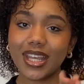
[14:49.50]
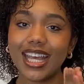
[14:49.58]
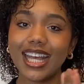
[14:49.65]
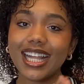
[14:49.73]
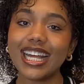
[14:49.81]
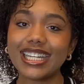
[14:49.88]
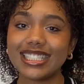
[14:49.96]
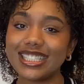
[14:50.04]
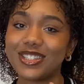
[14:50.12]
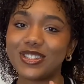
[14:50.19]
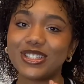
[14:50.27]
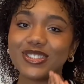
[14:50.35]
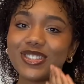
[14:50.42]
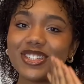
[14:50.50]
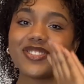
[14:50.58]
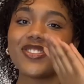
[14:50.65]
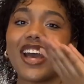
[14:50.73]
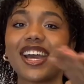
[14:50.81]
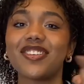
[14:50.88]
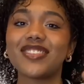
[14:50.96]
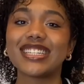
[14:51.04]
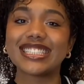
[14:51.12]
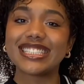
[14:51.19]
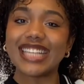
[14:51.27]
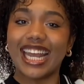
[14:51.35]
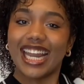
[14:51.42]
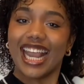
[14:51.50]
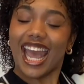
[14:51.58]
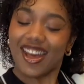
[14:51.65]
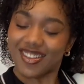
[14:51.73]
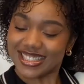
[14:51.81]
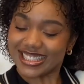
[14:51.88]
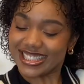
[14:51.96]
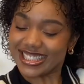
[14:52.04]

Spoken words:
Class of 2025, signing out.